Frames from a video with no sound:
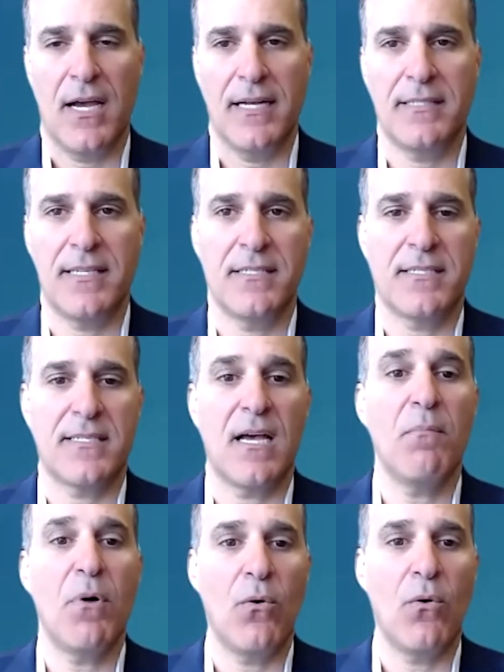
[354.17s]
I'd say
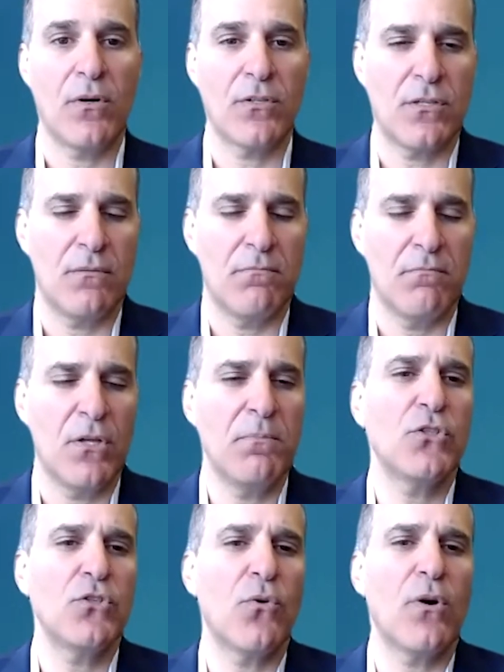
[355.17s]
some owners, the
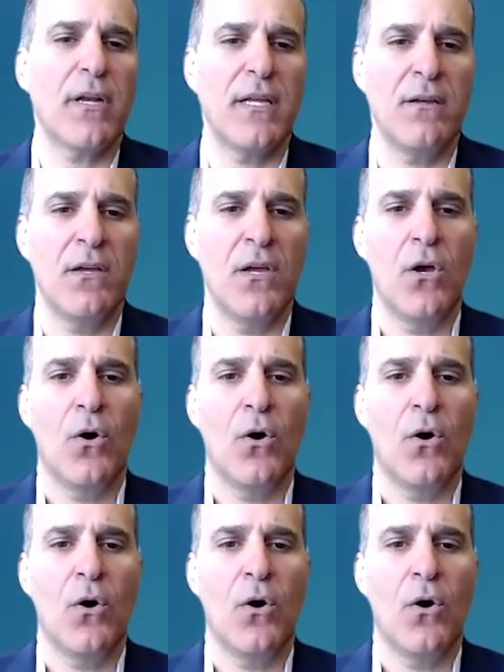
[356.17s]
majority,